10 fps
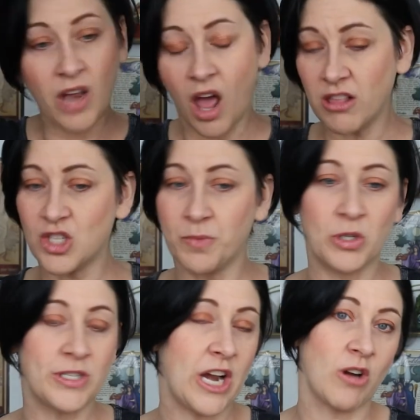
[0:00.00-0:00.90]

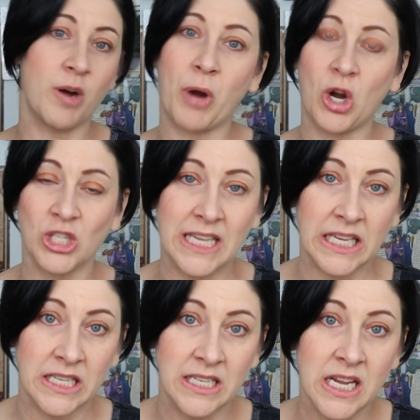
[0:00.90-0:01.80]
knowledgeable tarot
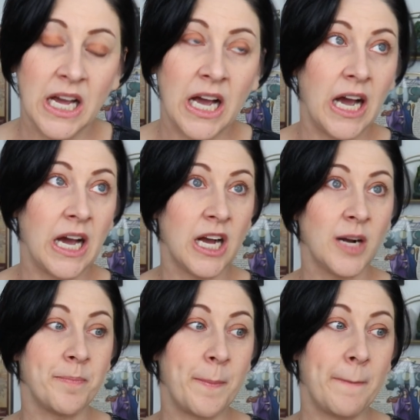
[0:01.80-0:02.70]
person,
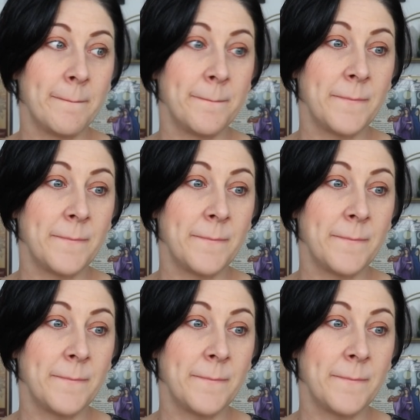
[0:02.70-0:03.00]
um,